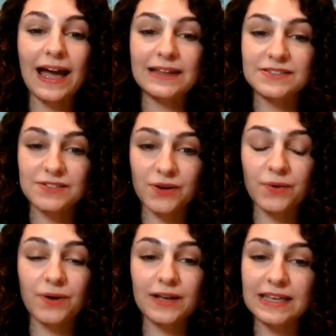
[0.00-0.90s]
And
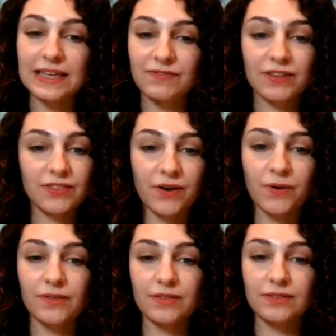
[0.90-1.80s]
so even
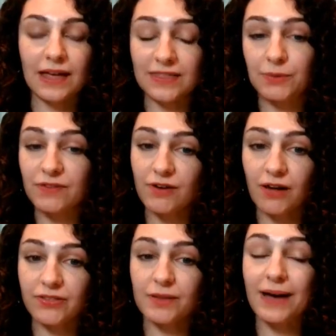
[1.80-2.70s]
though, and they would have
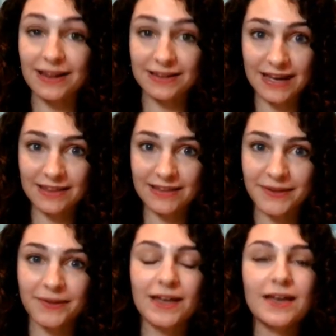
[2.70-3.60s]
called them
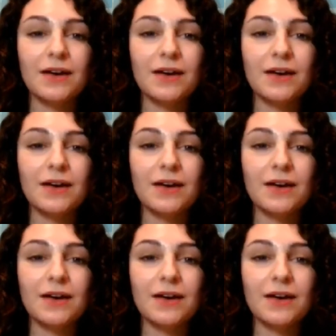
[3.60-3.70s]
alcalde,